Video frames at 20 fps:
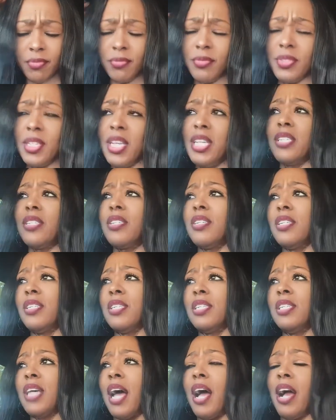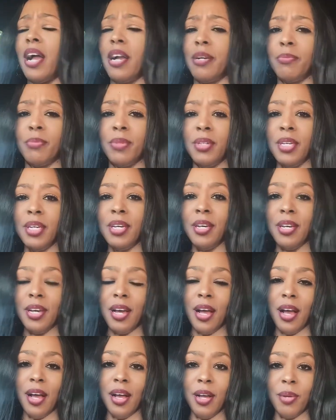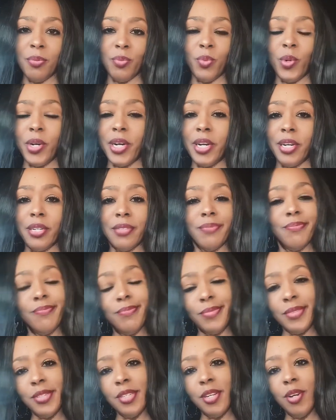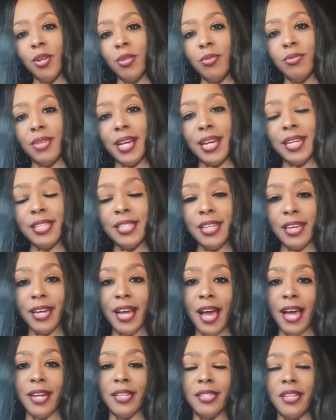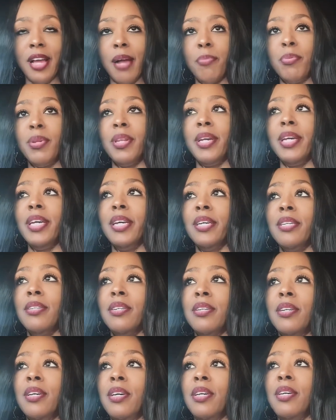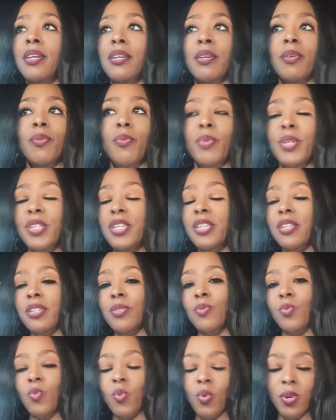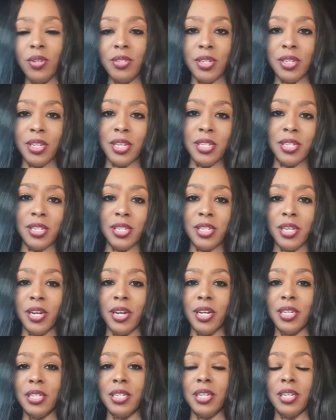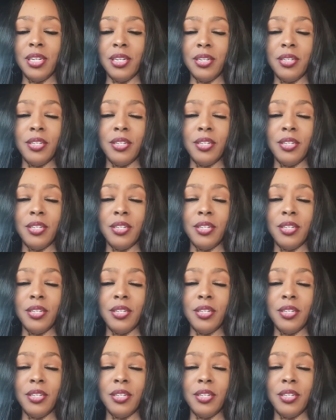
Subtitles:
it's just a time where, like I said, God is not playing. We shouldn't want to necessarily,